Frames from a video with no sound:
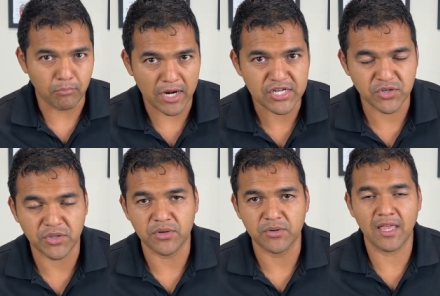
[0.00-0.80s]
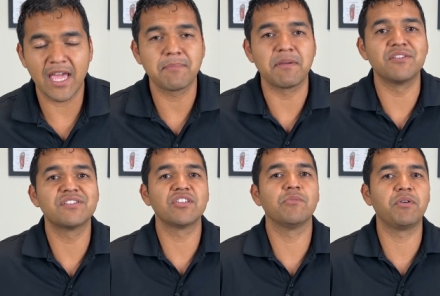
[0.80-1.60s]
pressure through your leg, but
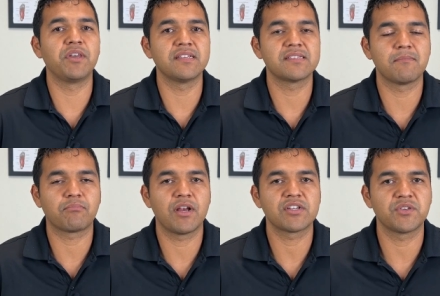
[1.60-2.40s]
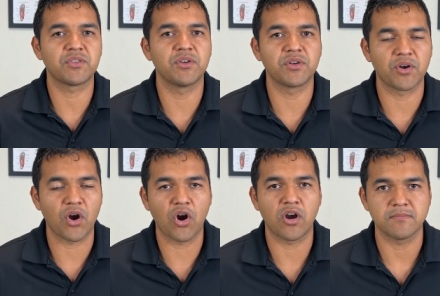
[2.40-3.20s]
you're still putting some pressure through
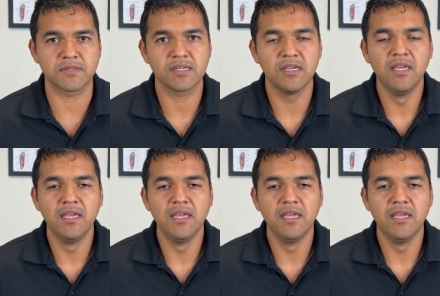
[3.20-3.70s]
your arms.